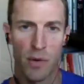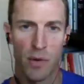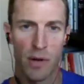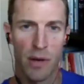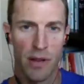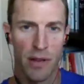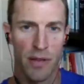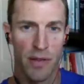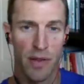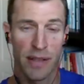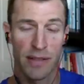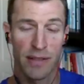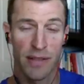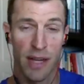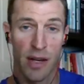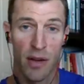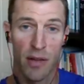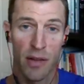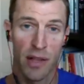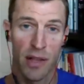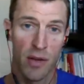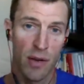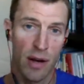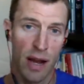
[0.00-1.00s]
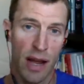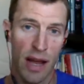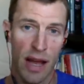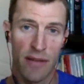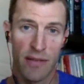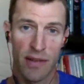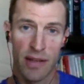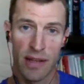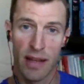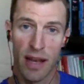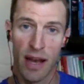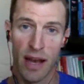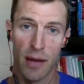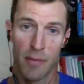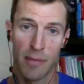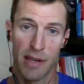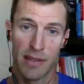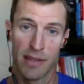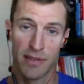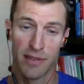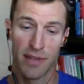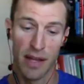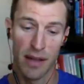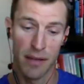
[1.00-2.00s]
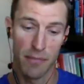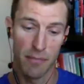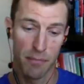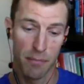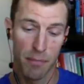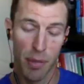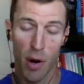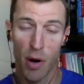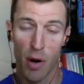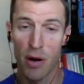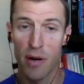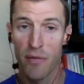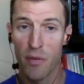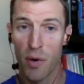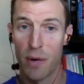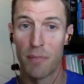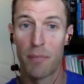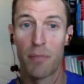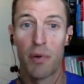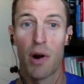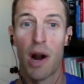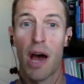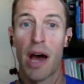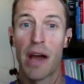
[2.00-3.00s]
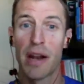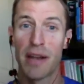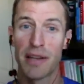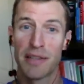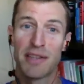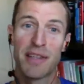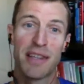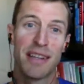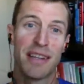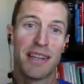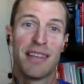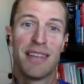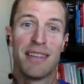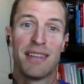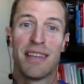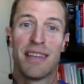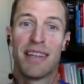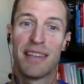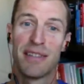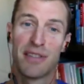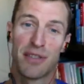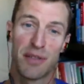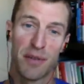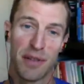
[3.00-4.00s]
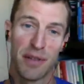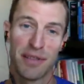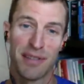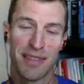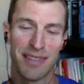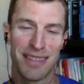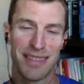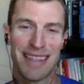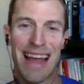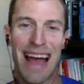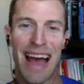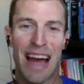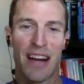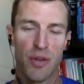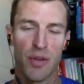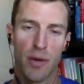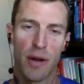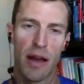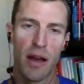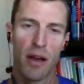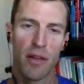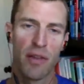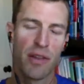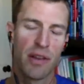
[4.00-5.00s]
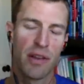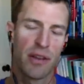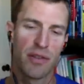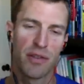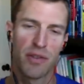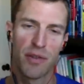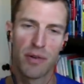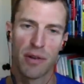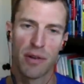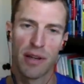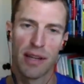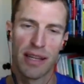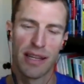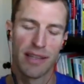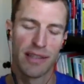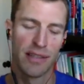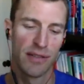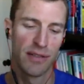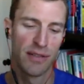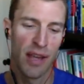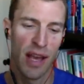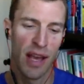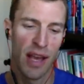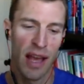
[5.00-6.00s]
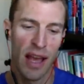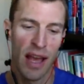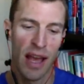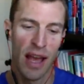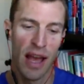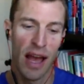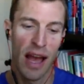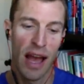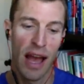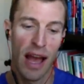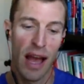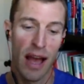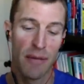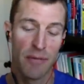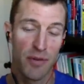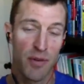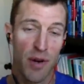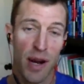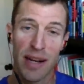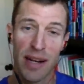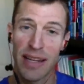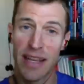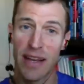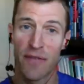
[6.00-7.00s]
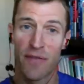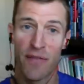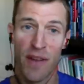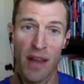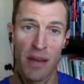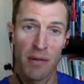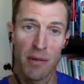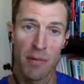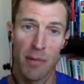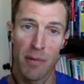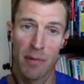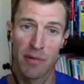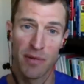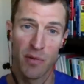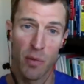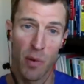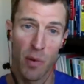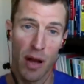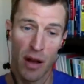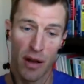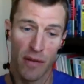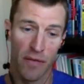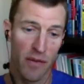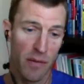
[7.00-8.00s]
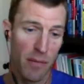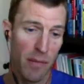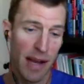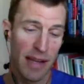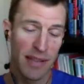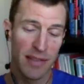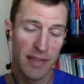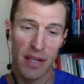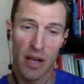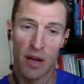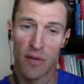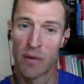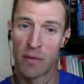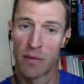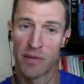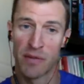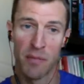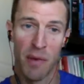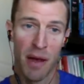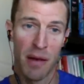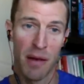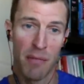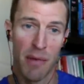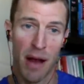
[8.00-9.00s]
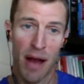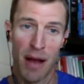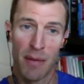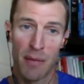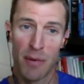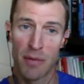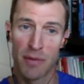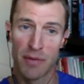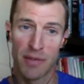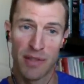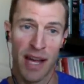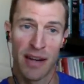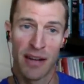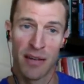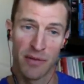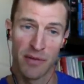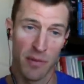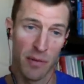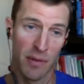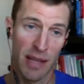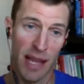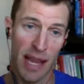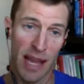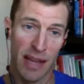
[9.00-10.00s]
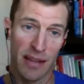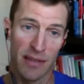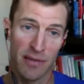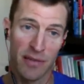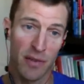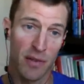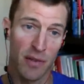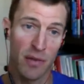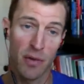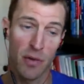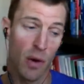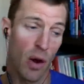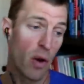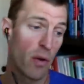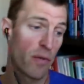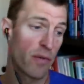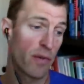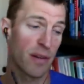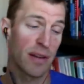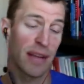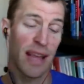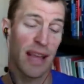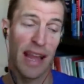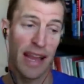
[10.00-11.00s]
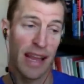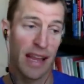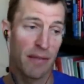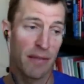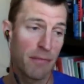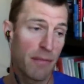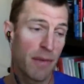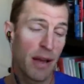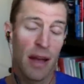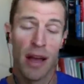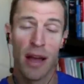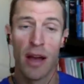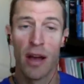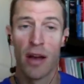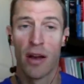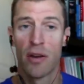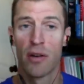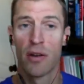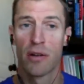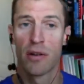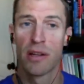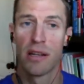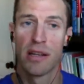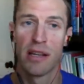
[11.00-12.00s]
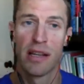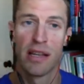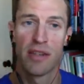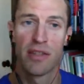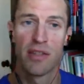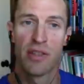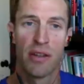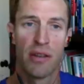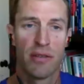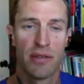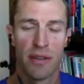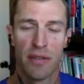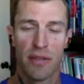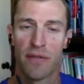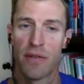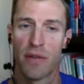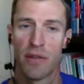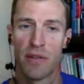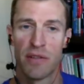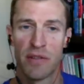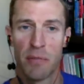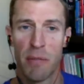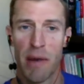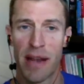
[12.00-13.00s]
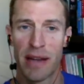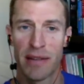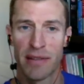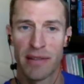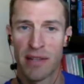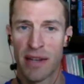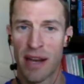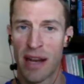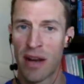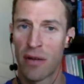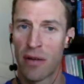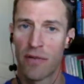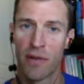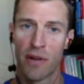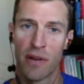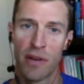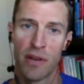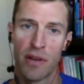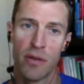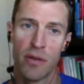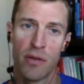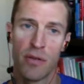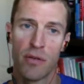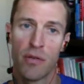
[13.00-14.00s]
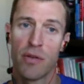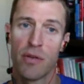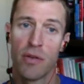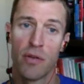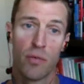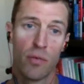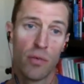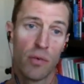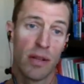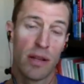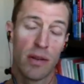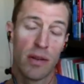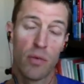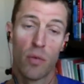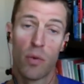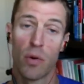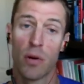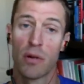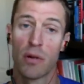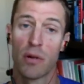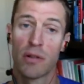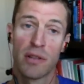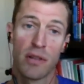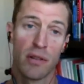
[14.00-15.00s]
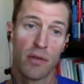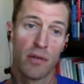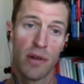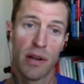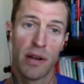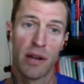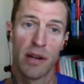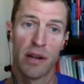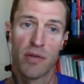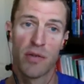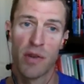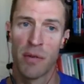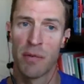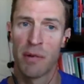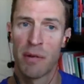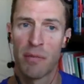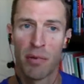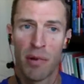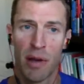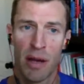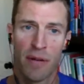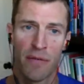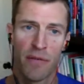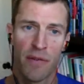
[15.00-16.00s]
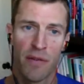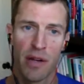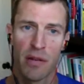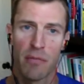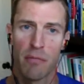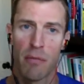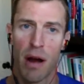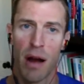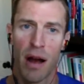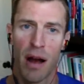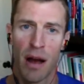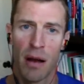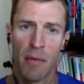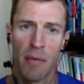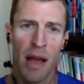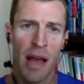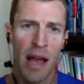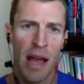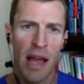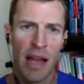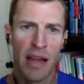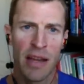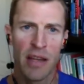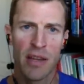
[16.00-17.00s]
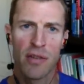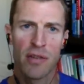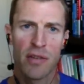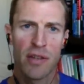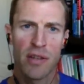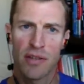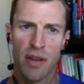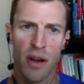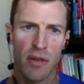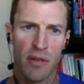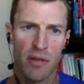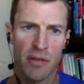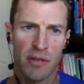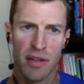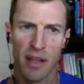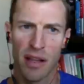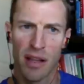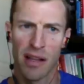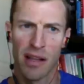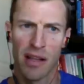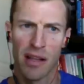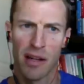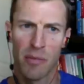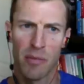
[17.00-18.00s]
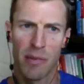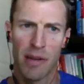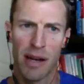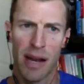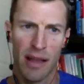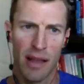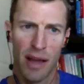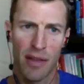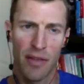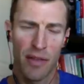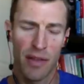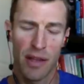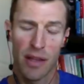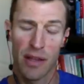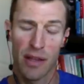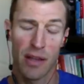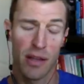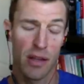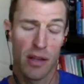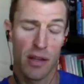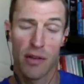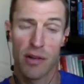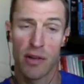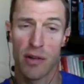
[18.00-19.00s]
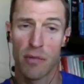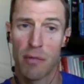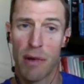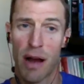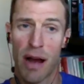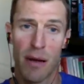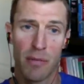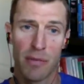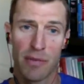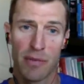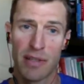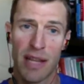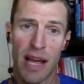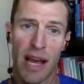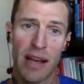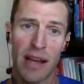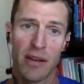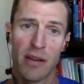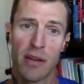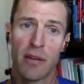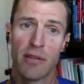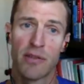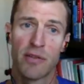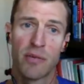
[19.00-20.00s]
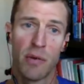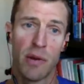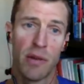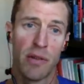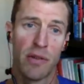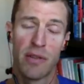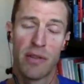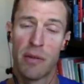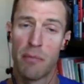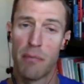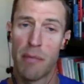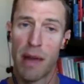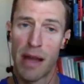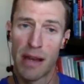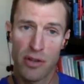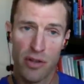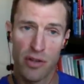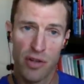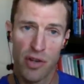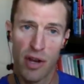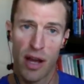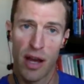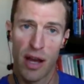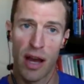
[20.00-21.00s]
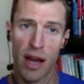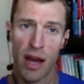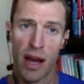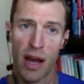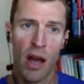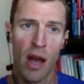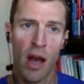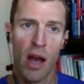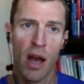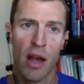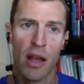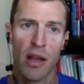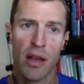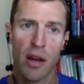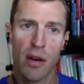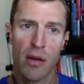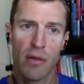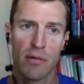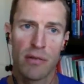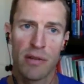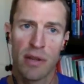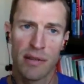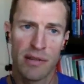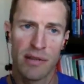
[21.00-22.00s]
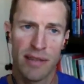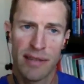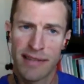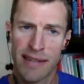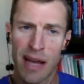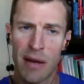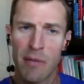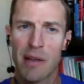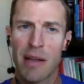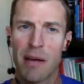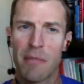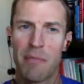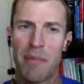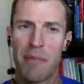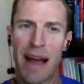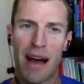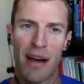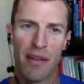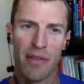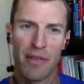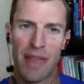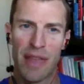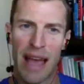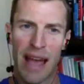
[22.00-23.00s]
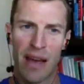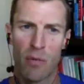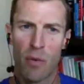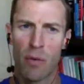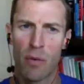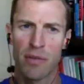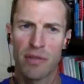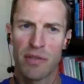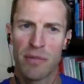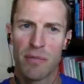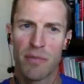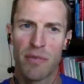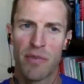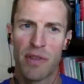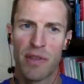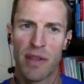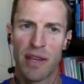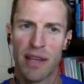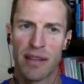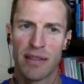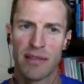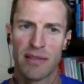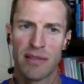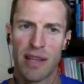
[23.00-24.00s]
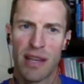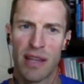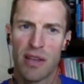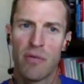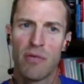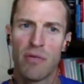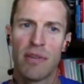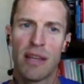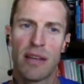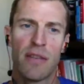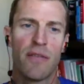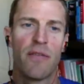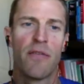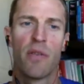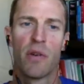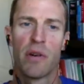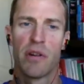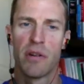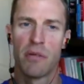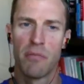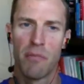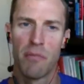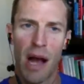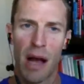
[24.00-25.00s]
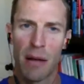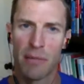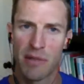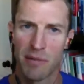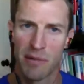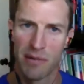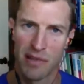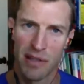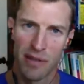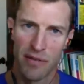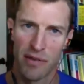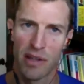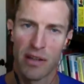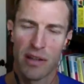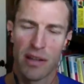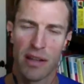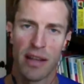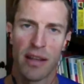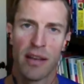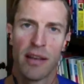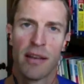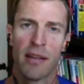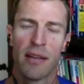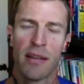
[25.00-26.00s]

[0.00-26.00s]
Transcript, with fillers: one of the things I know that you and I have in common is that part of what brought us into these industries, this natural health industry, is uh, trying to get family members well. For myself, it was my mom who was diagnosed with cancer, who mm-hmm. overcame mm-hmm. her condition using food as medicine. I know for you, you really worked and created a treatment plan for your mom. Can you just talk to us a little bit? I, I think you know your mom was diagnosed with dementia. You know, t- t- tell me about that and what were some things that you did for your mom specifically?